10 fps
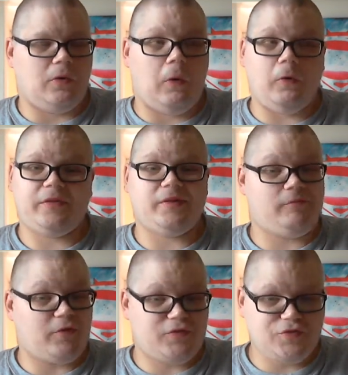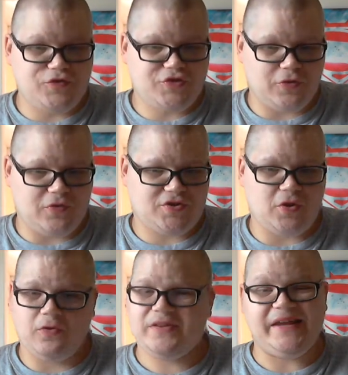or the producers
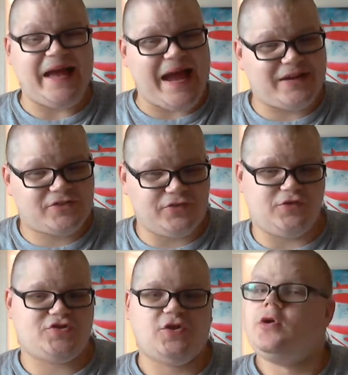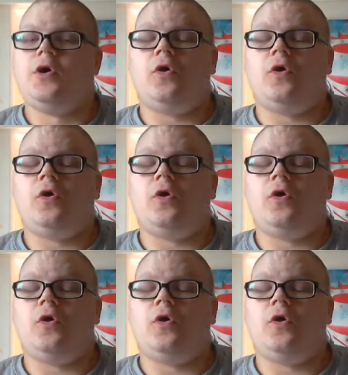or the actors